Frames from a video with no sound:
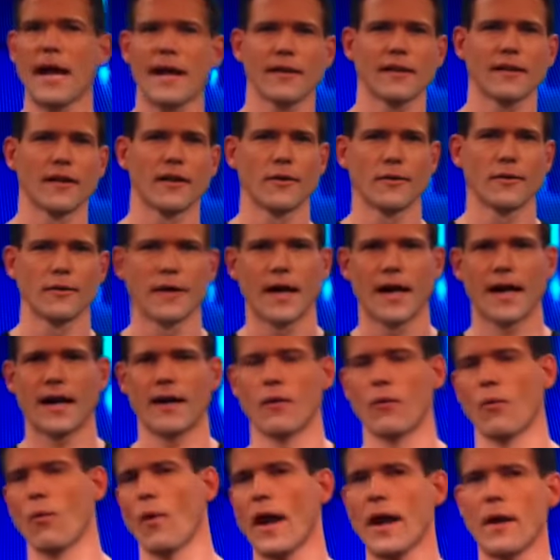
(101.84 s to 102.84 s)
paleo
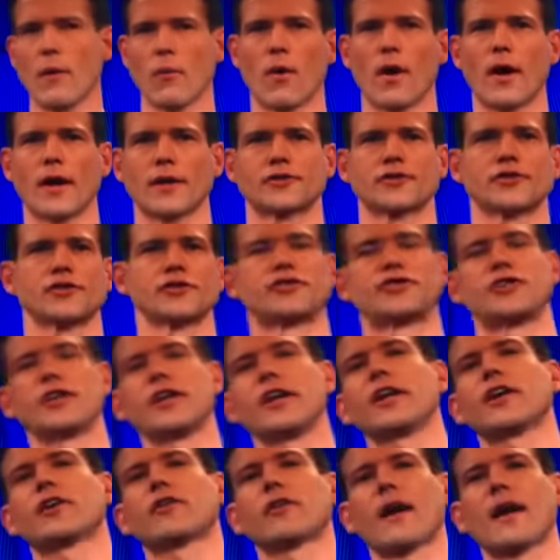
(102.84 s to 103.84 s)
diet, Weight Watchers,
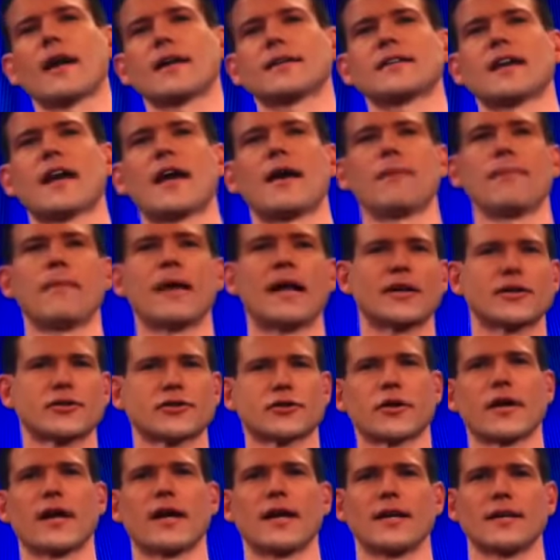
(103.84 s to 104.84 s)
Jenny Craig diet,
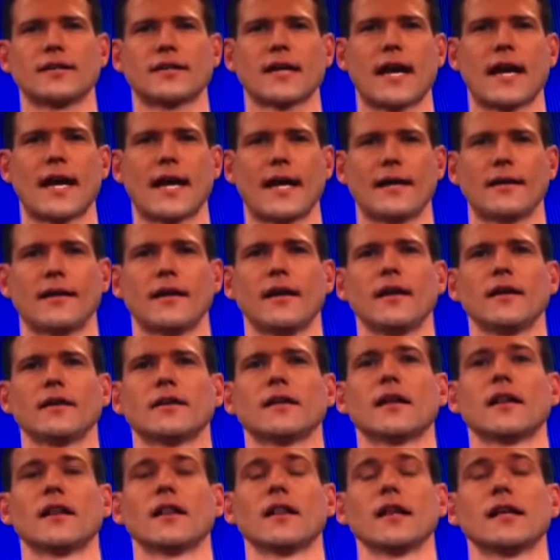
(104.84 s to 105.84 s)
Mediterranean diet,
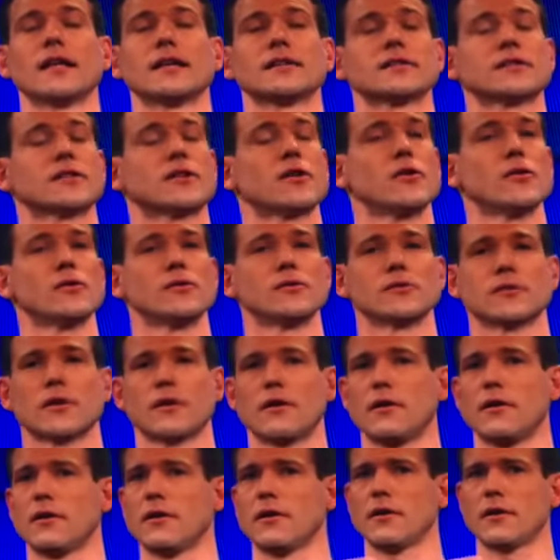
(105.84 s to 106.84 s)
the list goes
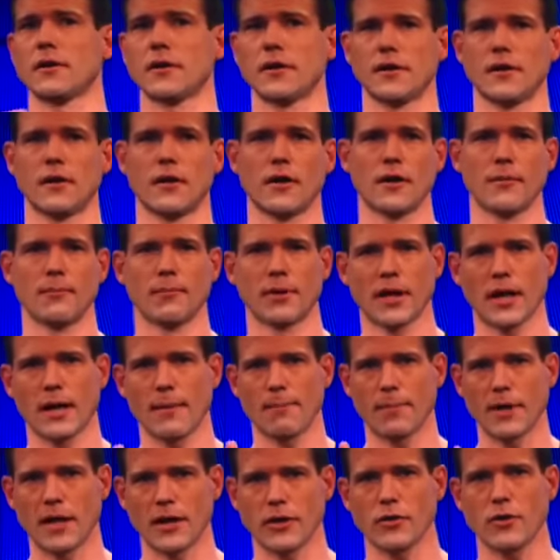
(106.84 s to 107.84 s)
on and on, but I
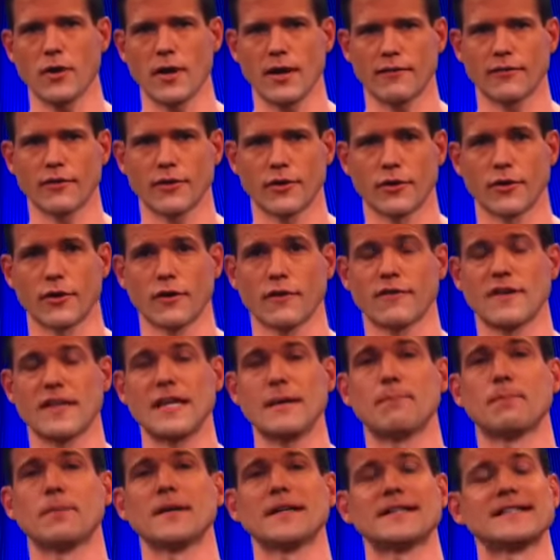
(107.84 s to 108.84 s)
bet you haven't heard of
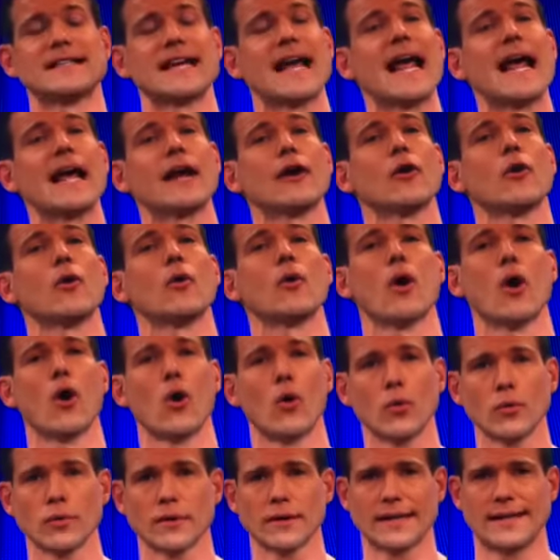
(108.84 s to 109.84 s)
the
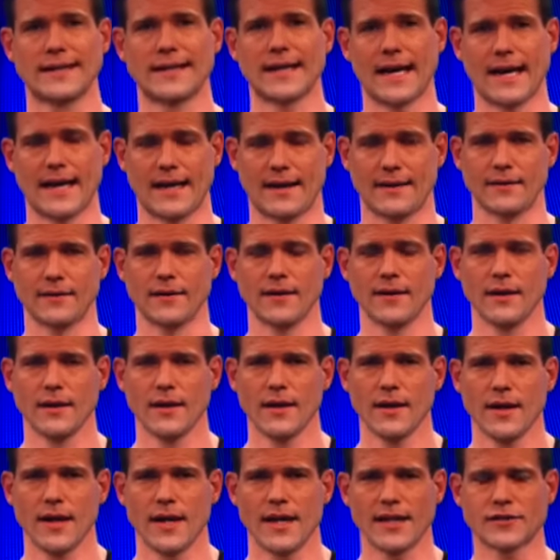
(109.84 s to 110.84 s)
potato-only diet.
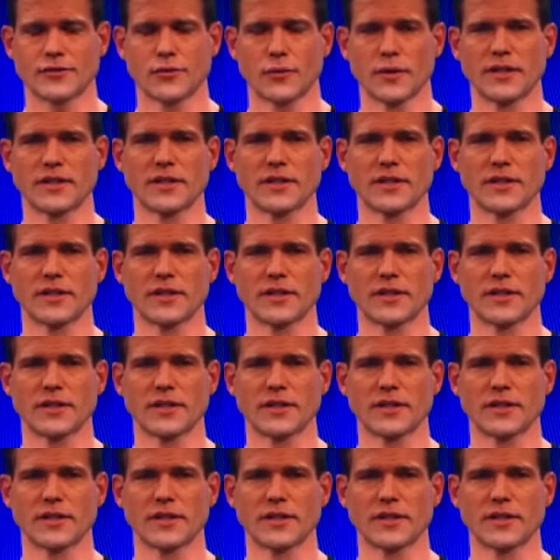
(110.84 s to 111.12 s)
It's